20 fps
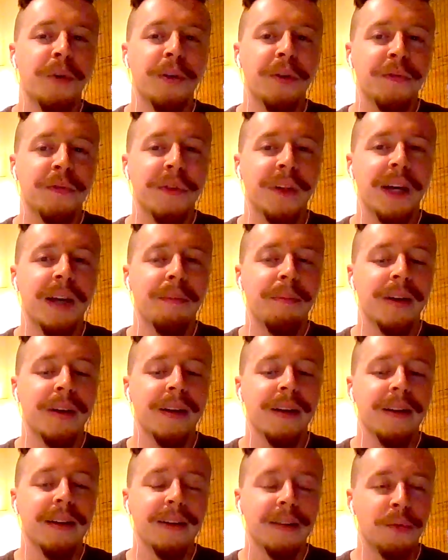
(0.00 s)
for that, but
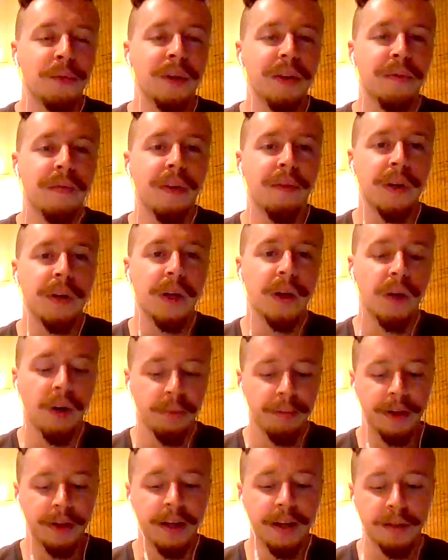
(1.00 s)
a really fun video. I
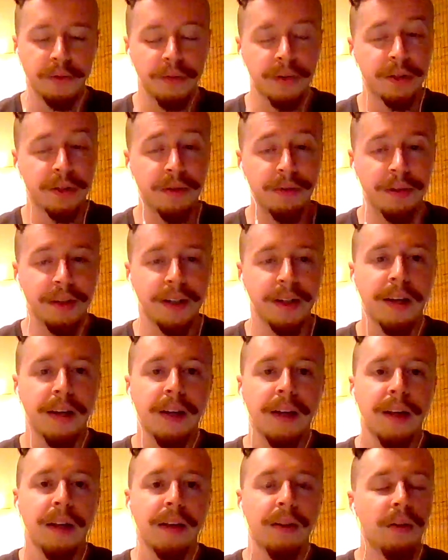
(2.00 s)
hope you guys will enjoy it.
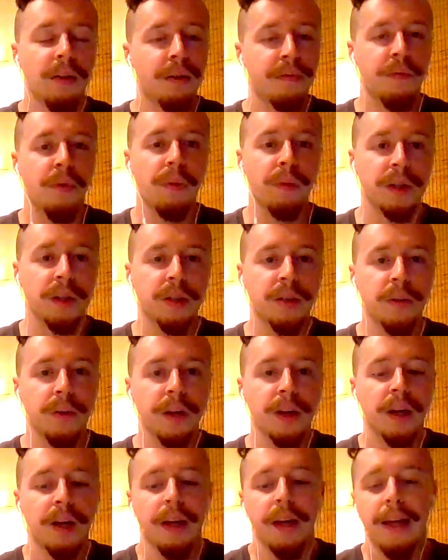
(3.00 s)
Look forward to
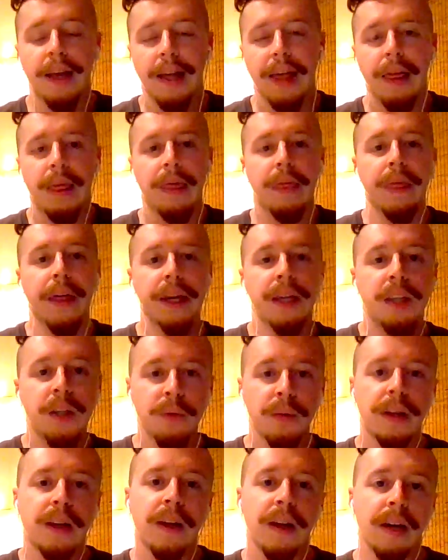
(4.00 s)
it. Thank
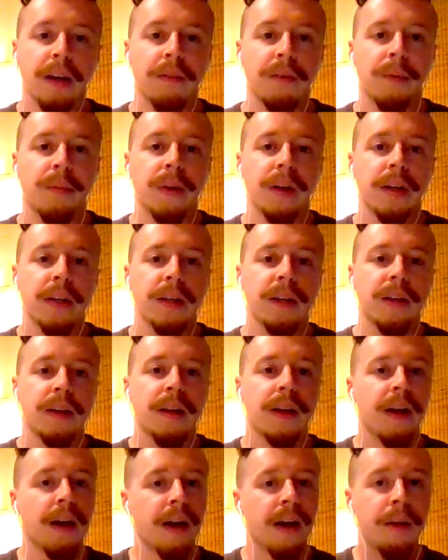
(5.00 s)
you again, everybody.
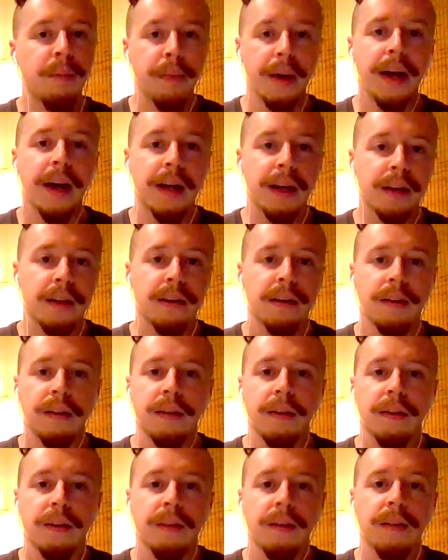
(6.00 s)
I'm back.
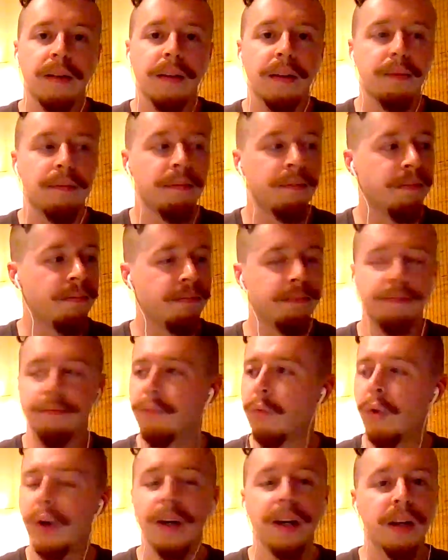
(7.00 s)

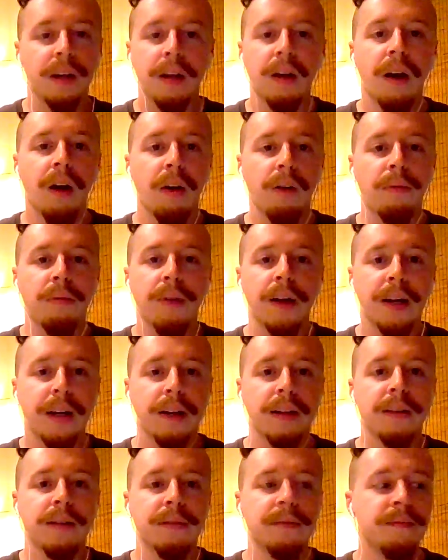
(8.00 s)
Ready to go. Ready
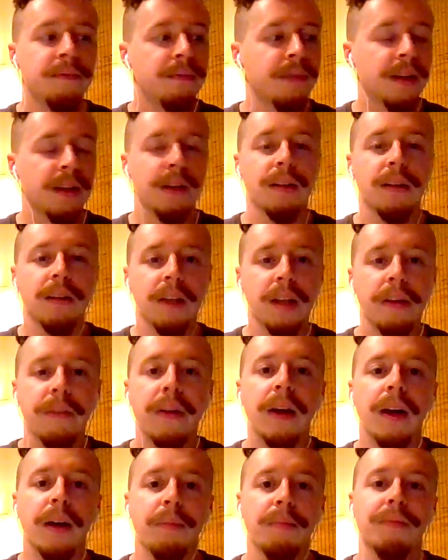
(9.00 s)
to fucking live
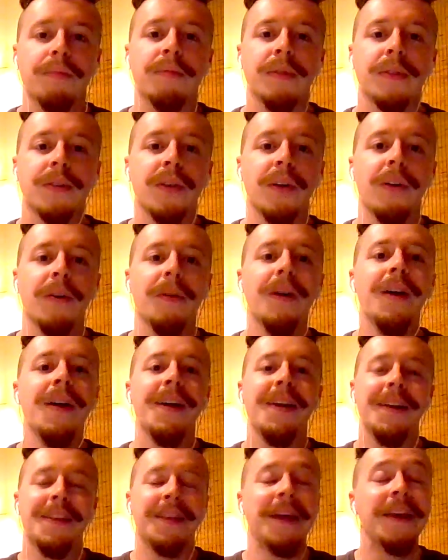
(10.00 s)
it up. So
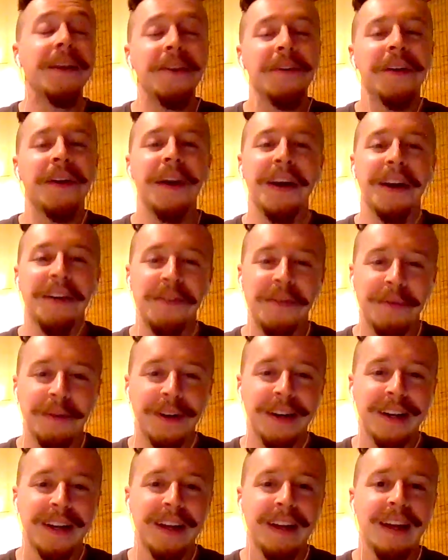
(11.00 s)
thank you again,
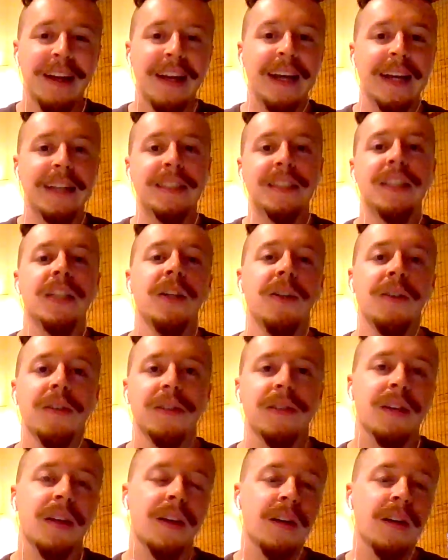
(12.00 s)
everyone. And cheers.